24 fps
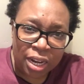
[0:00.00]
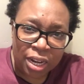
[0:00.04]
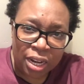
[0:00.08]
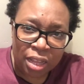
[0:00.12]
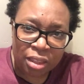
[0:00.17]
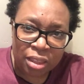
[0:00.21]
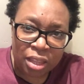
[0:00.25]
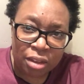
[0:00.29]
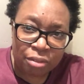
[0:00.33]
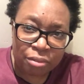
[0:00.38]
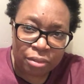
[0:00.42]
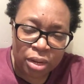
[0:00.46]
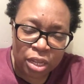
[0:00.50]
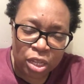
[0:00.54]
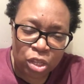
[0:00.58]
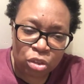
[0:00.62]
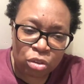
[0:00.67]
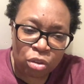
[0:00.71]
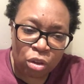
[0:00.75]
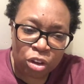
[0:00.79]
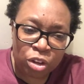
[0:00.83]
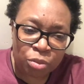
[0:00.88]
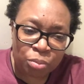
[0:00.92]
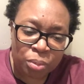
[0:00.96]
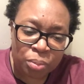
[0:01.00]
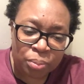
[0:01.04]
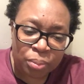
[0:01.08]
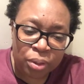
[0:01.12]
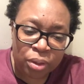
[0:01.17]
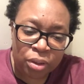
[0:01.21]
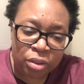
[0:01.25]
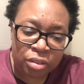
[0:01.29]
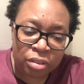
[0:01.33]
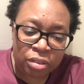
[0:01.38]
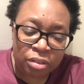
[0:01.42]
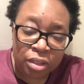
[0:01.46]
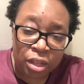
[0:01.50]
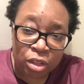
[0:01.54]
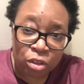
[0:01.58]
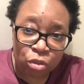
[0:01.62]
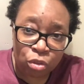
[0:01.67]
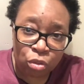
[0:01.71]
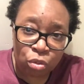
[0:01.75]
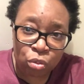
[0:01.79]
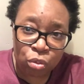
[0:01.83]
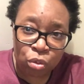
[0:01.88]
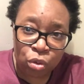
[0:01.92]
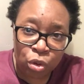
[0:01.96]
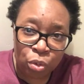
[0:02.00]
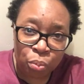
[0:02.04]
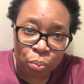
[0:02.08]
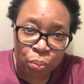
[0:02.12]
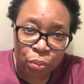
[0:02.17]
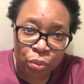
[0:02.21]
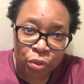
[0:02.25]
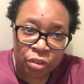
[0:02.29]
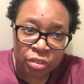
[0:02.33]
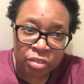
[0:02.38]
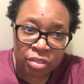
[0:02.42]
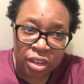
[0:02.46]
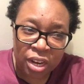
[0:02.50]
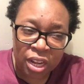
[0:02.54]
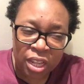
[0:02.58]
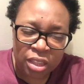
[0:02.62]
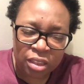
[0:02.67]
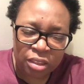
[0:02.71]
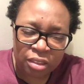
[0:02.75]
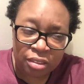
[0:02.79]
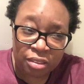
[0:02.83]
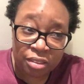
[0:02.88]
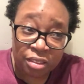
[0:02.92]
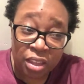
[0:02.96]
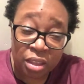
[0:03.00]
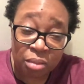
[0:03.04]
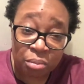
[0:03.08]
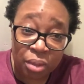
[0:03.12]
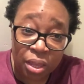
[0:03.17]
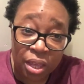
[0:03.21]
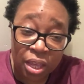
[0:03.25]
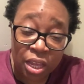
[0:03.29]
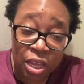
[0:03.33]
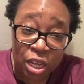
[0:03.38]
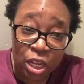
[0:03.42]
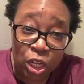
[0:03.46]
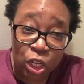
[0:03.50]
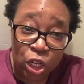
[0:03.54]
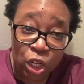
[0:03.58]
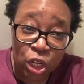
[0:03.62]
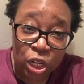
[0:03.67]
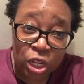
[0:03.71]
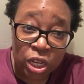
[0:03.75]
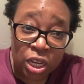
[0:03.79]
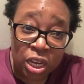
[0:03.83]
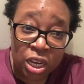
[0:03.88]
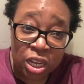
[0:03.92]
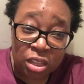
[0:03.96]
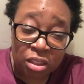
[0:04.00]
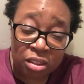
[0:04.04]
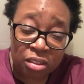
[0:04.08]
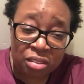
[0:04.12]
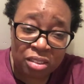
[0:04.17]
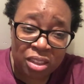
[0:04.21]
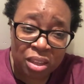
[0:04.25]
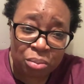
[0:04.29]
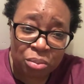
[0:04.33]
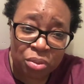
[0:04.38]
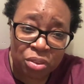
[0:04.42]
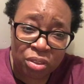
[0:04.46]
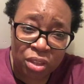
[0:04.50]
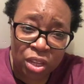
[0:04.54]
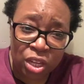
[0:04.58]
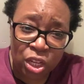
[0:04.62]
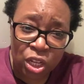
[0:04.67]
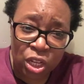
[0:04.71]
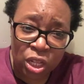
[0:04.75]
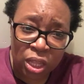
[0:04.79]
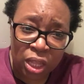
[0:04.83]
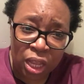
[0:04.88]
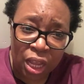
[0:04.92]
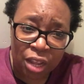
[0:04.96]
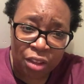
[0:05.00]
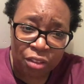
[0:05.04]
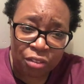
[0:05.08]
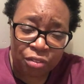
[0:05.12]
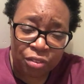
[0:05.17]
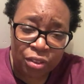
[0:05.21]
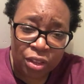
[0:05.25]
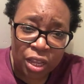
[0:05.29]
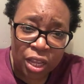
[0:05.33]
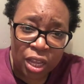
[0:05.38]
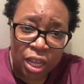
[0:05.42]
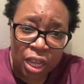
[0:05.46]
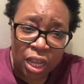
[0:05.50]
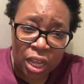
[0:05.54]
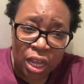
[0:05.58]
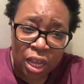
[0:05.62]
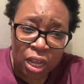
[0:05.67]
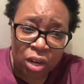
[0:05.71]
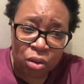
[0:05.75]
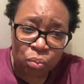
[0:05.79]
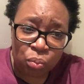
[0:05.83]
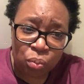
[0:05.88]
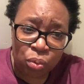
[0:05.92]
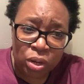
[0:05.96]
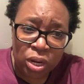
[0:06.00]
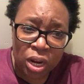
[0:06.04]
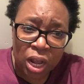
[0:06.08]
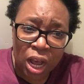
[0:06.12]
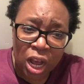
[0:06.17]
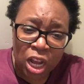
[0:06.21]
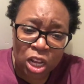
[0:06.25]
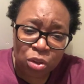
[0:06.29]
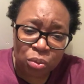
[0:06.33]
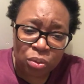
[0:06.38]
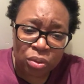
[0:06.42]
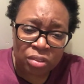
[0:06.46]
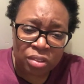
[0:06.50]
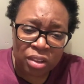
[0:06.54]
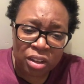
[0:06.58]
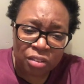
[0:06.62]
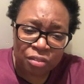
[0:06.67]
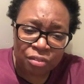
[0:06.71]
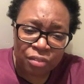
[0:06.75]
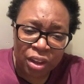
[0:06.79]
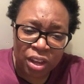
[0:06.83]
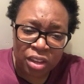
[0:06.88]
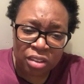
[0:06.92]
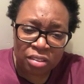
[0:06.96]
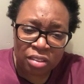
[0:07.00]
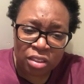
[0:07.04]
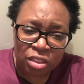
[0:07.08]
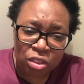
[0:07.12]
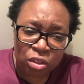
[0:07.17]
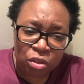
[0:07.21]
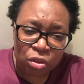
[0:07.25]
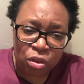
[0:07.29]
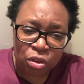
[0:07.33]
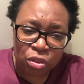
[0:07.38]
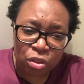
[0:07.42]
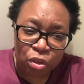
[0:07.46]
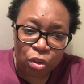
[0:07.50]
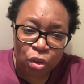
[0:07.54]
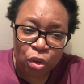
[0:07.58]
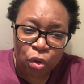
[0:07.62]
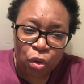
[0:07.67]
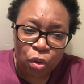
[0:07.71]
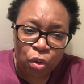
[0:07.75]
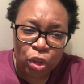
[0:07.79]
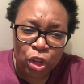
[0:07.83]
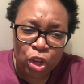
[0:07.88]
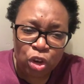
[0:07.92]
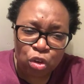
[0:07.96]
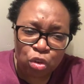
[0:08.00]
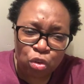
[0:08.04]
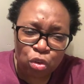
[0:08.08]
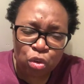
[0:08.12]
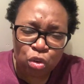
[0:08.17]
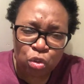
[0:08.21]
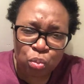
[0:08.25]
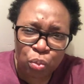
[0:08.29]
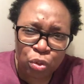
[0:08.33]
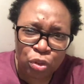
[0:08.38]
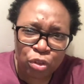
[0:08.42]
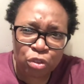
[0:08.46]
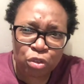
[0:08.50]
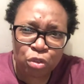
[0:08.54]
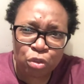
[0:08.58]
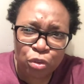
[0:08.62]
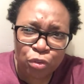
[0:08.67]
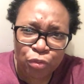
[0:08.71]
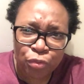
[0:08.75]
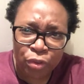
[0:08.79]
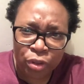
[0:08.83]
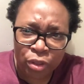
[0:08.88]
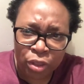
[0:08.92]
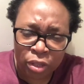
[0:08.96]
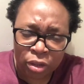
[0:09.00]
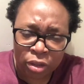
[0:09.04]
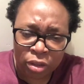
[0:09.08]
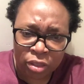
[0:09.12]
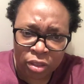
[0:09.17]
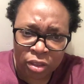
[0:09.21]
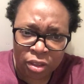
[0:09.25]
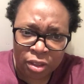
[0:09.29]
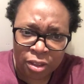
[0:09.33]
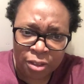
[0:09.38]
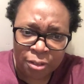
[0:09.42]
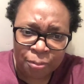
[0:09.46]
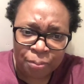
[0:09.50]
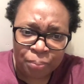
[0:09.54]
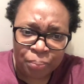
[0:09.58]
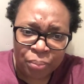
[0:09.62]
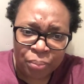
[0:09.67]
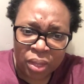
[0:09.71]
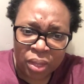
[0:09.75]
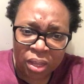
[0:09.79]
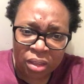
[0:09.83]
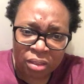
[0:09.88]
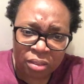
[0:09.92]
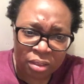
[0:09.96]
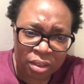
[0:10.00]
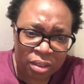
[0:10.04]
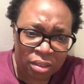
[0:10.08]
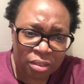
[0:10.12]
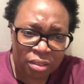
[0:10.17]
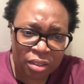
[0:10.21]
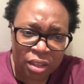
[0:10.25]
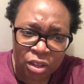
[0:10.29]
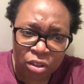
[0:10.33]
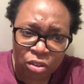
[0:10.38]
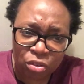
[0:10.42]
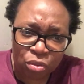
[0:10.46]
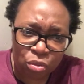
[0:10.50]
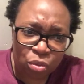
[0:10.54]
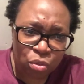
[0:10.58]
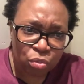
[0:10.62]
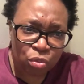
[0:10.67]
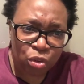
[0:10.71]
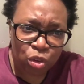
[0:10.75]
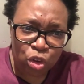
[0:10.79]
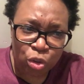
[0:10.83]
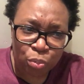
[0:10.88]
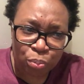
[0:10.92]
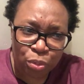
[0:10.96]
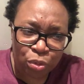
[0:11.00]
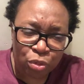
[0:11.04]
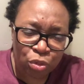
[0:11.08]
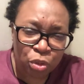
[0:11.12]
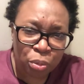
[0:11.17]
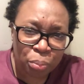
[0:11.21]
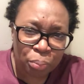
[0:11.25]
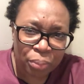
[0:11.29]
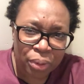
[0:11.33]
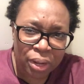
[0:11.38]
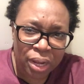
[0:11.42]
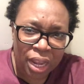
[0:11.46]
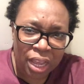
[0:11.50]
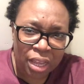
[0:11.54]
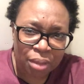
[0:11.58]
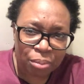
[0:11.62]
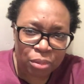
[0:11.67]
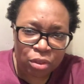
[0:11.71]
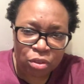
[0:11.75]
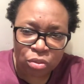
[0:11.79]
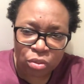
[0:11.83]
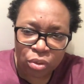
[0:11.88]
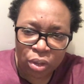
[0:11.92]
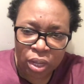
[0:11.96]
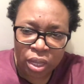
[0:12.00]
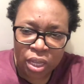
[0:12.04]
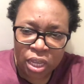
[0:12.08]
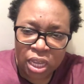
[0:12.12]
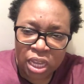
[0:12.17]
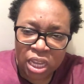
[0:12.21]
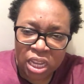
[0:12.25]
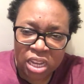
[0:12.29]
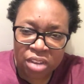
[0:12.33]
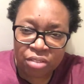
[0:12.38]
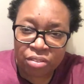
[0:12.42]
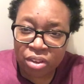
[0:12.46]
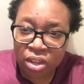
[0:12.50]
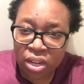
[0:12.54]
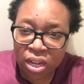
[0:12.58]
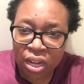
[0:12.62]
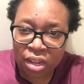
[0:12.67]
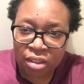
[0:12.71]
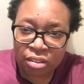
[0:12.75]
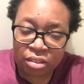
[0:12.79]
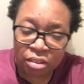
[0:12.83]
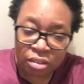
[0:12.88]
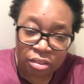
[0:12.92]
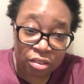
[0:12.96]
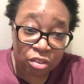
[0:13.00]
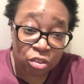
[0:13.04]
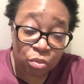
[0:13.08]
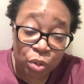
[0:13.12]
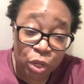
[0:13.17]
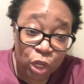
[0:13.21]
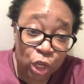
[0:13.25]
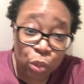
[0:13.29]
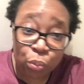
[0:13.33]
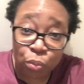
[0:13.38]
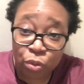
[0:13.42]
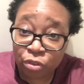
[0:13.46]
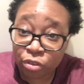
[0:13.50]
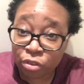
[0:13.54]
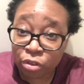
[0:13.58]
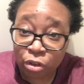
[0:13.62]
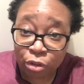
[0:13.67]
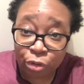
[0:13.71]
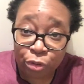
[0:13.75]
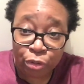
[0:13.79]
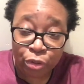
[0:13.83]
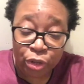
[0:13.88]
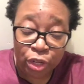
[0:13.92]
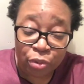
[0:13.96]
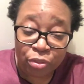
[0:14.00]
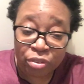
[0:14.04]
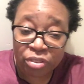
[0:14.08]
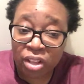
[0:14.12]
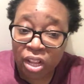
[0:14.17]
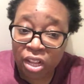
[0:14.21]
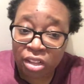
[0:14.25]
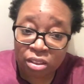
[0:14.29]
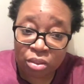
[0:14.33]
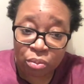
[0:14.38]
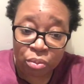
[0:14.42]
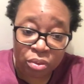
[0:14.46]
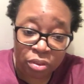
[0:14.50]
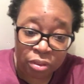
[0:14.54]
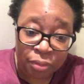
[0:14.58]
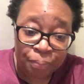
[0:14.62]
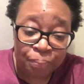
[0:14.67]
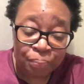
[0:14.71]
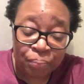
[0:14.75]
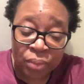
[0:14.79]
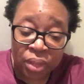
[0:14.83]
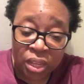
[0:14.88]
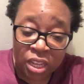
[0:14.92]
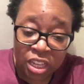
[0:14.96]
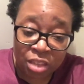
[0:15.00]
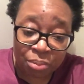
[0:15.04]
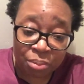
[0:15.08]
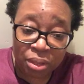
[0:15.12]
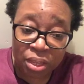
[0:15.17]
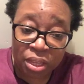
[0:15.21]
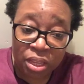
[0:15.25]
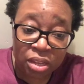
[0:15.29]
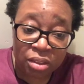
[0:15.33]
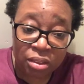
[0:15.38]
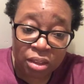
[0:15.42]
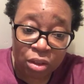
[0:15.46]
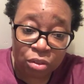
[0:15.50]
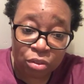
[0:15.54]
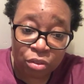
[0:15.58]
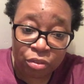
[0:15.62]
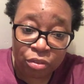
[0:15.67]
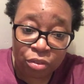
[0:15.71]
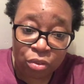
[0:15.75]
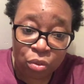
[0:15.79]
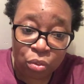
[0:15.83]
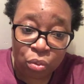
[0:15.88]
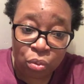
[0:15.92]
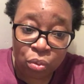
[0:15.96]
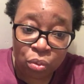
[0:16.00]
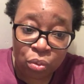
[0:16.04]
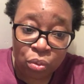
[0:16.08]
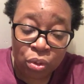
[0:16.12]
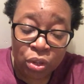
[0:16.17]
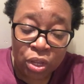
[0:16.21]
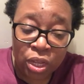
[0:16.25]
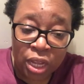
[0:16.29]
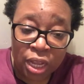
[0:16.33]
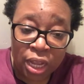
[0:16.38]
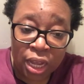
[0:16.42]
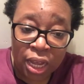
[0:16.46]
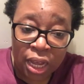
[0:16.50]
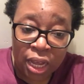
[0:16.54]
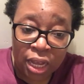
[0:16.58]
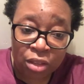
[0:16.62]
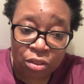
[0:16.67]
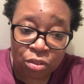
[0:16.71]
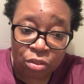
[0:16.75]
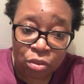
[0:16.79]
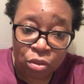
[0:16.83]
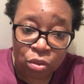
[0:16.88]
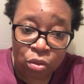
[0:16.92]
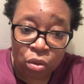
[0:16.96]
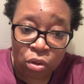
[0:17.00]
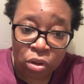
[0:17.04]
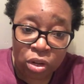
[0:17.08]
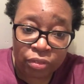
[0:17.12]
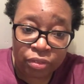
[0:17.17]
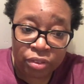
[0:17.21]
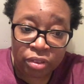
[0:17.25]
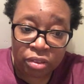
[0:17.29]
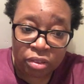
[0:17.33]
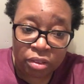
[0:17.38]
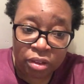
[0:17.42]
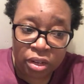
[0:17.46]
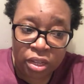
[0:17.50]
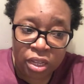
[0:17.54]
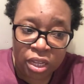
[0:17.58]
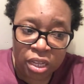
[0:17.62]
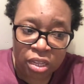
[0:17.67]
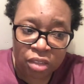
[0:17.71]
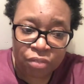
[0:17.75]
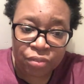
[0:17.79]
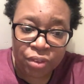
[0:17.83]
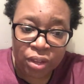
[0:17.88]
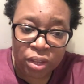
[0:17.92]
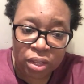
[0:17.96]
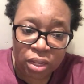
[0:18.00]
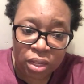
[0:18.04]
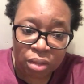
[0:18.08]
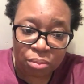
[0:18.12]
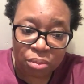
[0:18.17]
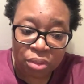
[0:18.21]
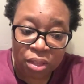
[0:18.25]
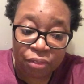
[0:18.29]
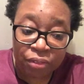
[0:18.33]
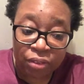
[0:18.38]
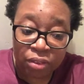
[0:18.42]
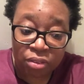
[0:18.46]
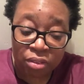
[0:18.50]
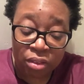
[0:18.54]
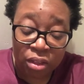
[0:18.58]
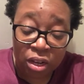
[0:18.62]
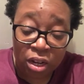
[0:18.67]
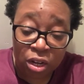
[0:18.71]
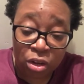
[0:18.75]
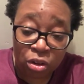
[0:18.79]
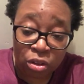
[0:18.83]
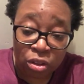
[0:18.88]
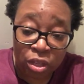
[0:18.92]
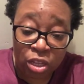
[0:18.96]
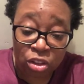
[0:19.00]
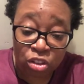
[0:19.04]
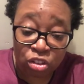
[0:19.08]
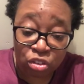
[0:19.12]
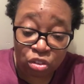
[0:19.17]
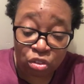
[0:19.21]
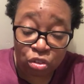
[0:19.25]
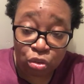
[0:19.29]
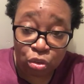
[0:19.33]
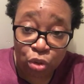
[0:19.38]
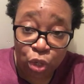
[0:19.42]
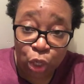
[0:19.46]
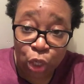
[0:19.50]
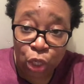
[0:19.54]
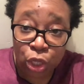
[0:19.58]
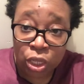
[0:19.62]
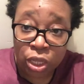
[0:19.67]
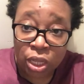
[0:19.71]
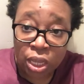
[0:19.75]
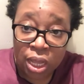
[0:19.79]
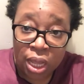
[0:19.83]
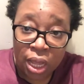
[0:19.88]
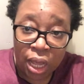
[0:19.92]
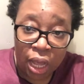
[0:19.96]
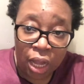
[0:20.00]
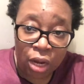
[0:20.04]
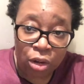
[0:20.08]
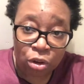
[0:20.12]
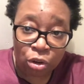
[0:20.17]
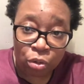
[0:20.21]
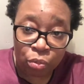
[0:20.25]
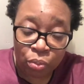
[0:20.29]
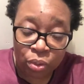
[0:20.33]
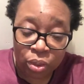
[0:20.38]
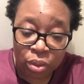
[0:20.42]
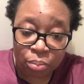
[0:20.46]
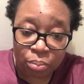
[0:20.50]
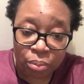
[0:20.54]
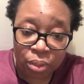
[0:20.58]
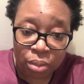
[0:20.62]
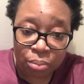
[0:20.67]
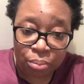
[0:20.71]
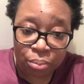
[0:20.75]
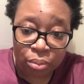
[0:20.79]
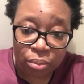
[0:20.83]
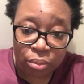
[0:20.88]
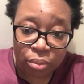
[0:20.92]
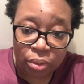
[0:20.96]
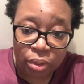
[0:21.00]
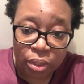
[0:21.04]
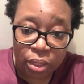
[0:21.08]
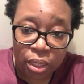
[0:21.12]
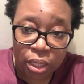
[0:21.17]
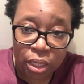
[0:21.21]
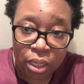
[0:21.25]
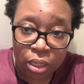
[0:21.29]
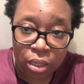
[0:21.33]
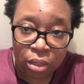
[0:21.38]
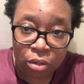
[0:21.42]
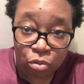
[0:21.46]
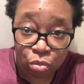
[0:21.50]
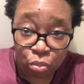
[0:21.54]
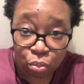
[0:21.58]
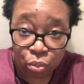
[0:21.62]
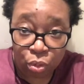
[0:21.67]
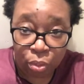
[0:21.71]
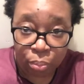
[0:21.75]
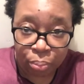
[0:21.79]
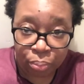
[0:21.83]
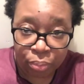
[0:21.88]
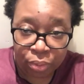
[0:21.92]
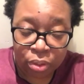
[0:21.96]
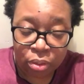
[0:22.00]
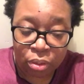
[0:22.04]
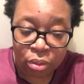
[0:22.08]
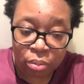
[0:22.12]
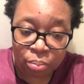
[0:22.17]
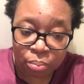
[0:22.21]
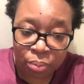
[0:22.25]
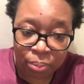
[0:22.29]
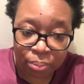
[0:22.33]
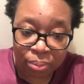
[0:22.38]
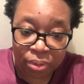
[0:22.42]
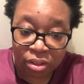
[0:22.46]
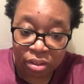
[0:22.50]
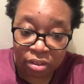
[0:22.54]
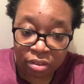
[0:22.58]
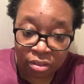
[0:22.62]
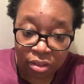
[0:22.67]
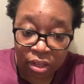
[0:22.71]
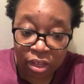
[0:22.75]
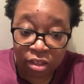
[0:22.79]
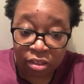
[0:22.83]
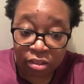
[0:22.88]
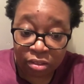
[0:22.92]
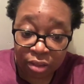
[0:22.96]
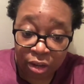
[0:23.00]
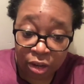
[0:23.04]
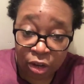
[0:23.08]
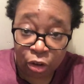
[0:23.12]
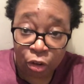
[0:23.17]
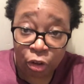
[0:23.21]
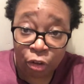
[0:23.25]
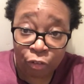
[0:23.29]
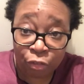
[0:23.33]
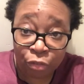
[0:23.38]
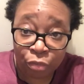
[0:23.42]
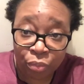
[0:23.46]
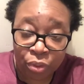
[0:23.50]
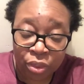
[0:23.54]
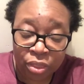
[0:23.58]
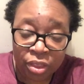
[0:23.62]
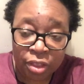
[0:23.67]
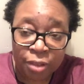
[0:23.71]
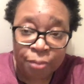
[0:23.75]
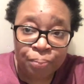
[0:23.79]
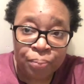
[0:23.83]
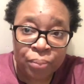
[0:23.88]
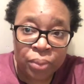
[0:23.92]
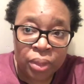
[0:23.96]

Now that really touched me because these are two young boys that are the same age, the same stage in life. And one actually is advising the other, or he knows what's good for the other. And saying, stay in school, read your books, don't be like me. So he realized his situation was not good. He realized he's been kicked out of school. And, you know, all of a sudden he's found himself in another institution and not with the people he grew up with, or people he started off with.